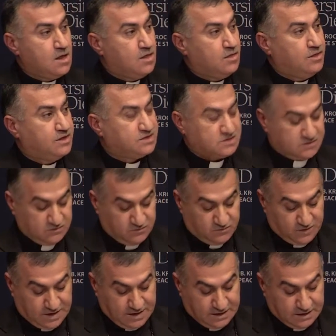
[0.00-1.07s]
This
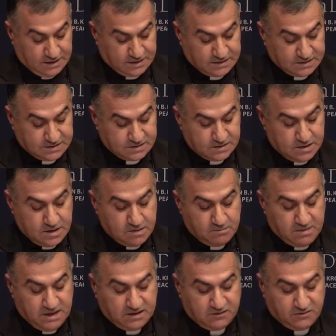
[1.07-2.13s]
violence
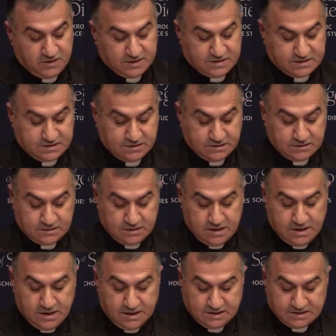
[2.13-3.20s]
manifested
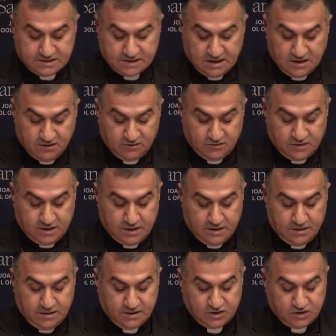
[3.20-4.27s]
itself in
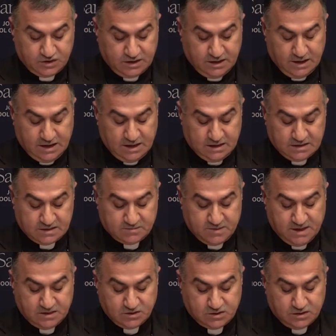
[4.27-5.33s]
the Shia
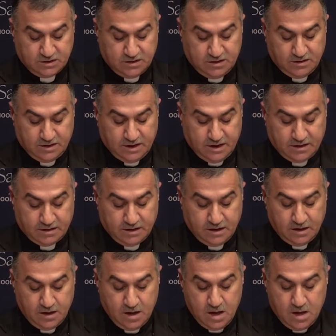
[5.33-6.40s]
expansion in the
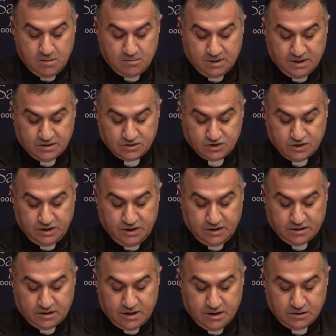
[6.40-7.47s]
area, plunging
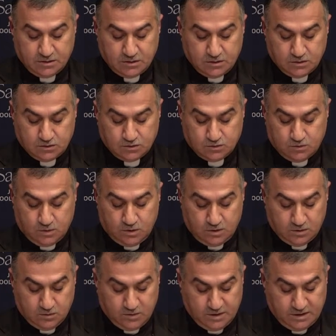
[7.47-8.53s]
Iran into war
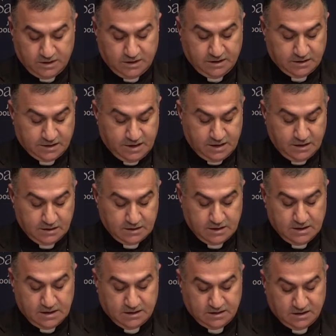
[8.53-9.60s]
with Iraq
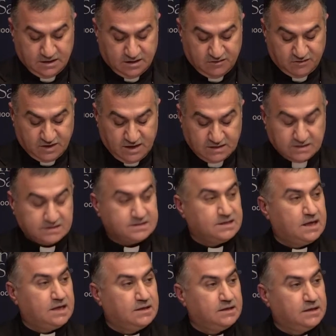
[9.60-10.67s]
and in
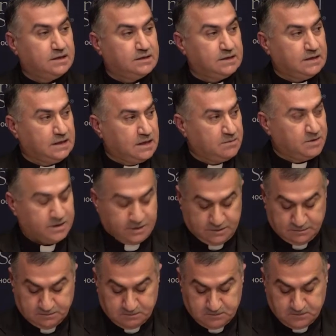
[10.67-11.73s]
Afghanistan and in Lebanon.